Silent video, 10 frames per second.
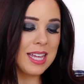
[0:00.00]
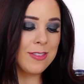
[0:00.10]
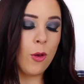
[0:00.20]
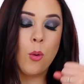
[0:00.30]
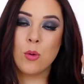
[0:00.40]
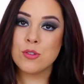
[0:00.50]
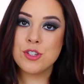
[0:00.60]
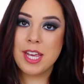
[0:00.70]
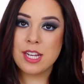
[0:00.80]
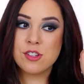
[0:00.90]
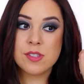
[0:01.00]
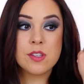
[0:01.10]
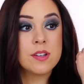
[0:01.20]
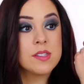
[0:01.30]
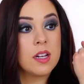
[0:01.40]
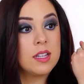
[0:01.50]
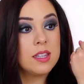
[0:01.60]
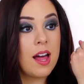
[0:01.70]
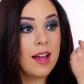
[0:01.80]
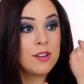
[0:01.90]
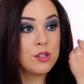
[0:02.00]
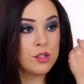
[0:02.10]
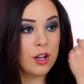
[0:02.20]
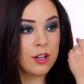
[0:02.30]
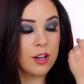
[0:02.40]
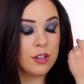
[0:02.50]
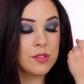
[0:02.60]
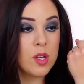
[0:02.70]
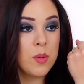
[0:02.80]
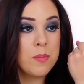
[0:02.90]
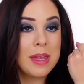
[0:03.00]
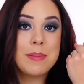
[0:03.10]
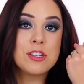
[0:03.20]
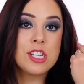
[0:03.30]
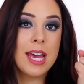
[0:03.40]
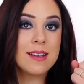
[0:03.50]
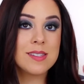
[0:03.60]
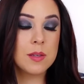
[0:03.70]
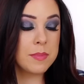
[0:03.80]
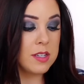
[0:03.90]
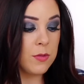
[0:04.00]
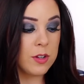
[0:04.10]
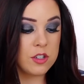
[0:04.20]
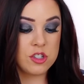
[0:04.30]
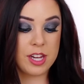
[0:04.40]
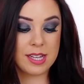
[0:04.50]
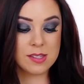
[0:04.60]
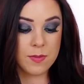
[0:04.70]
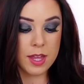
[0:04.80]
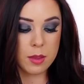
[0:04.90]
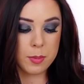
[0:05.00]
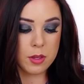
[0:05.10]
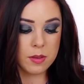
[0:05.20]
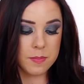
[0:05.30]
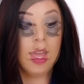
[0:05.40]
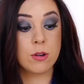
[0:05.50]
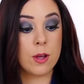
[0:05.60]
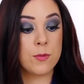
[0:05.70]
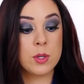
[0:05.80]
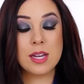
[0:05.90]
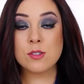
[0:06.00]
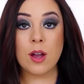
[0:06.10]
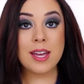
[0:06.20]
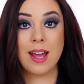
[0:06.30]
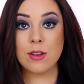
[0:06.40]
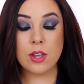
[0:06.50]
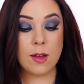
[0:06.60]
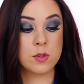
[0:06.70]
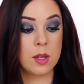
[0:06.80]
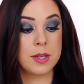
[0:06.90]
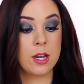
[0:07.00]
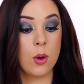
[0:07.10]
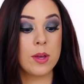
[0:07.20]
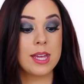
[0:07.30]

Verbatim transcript: like the whole shade just looks a lot darker. So maybe she has some different shades available. I don't know. If you guys try it out, you'll have to let me know.